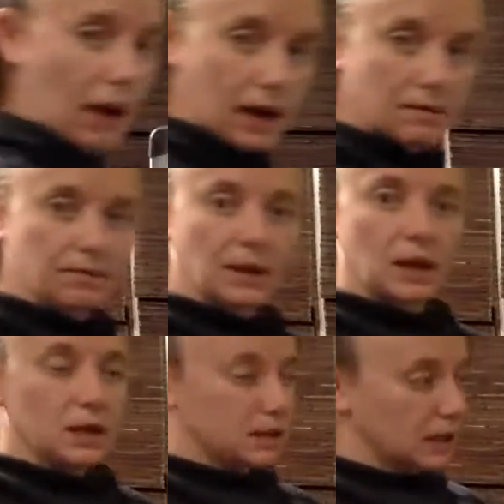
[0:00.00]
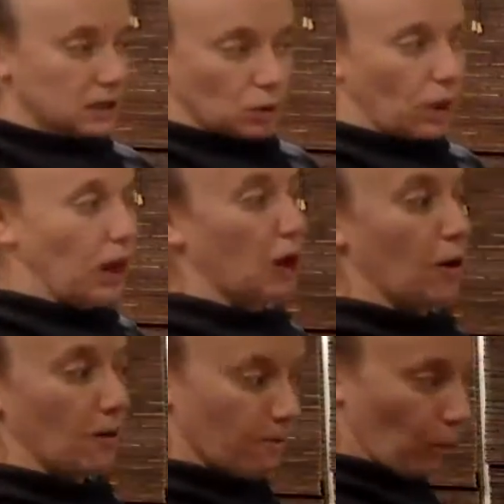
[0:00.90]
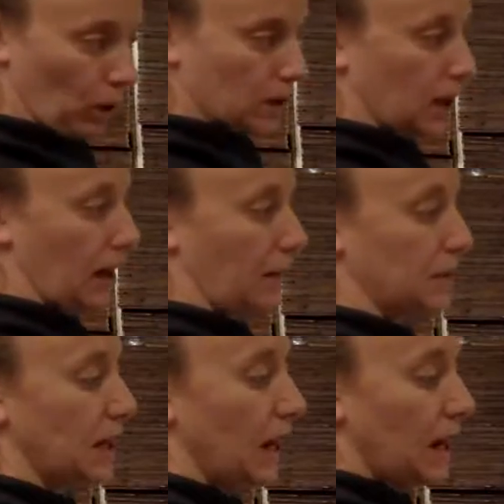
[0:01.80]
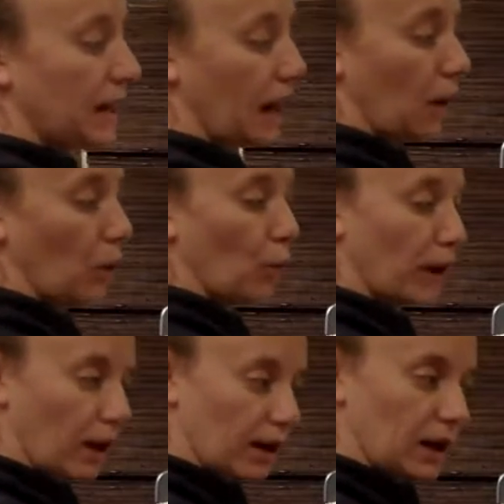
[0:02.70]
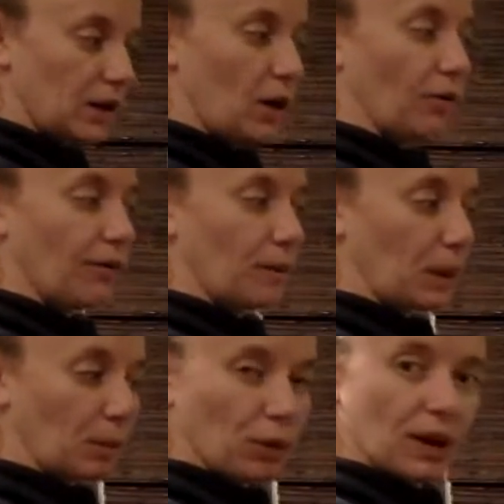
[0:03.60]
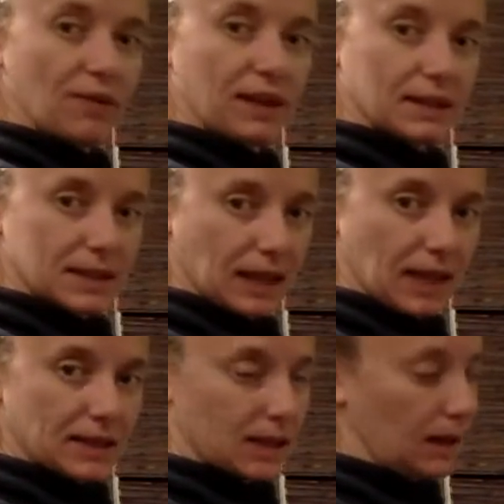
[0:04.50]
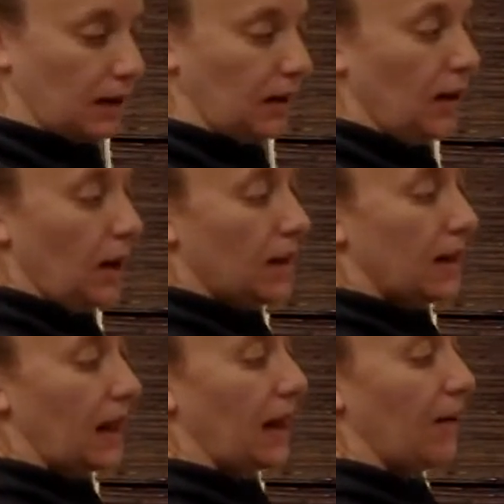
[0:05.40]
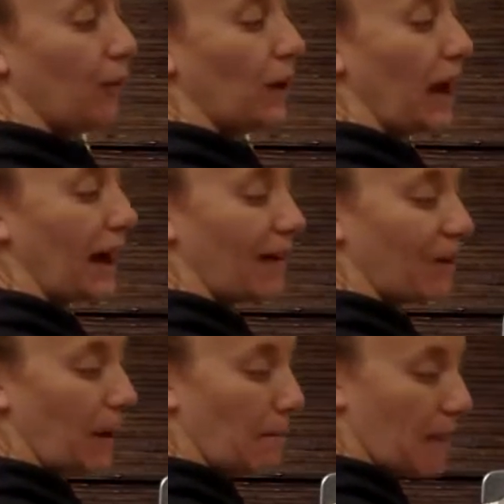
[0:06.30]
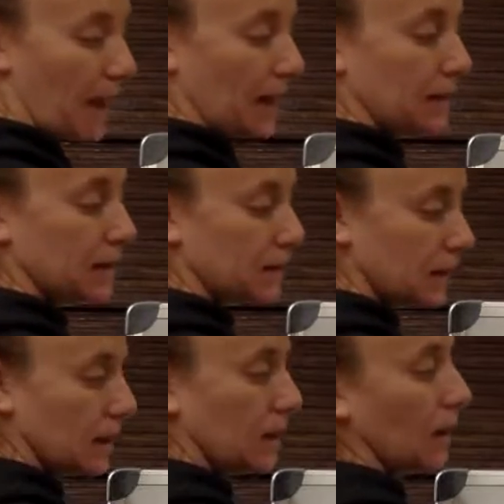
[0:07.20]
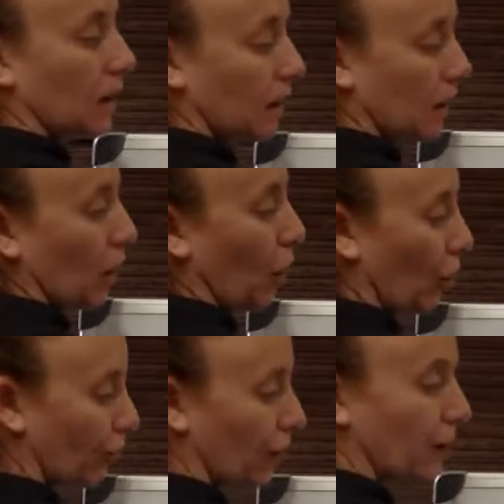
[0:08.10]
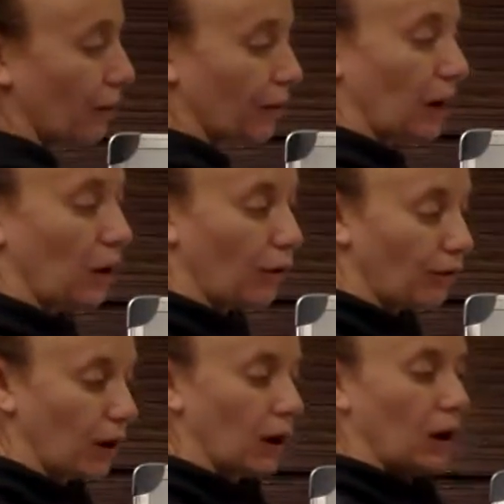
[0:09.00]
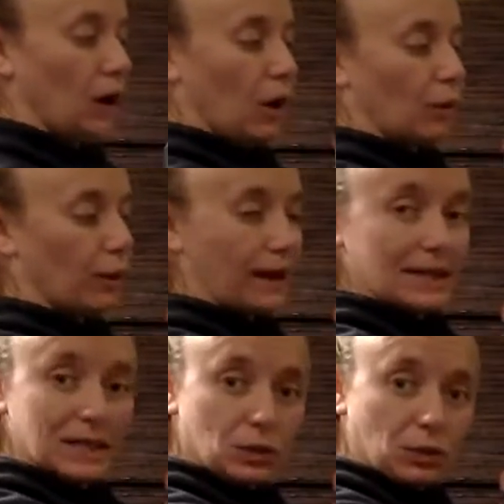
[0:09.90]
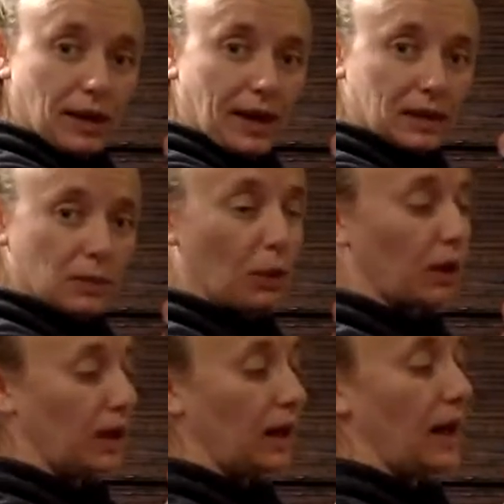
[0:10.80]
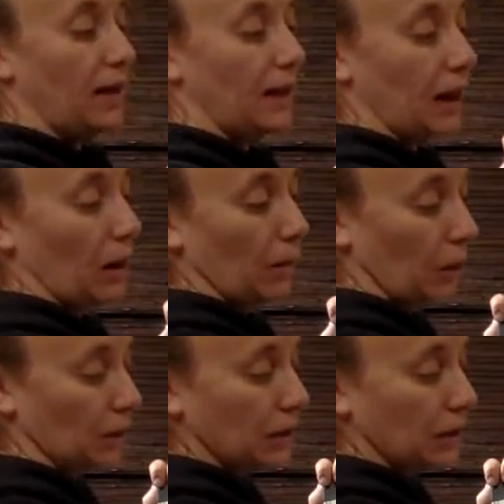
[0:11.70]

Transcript: right? 6 squared 4 times. Now, we already know from the previous lesson that if we have a base over and over and over raised to an exponent and they're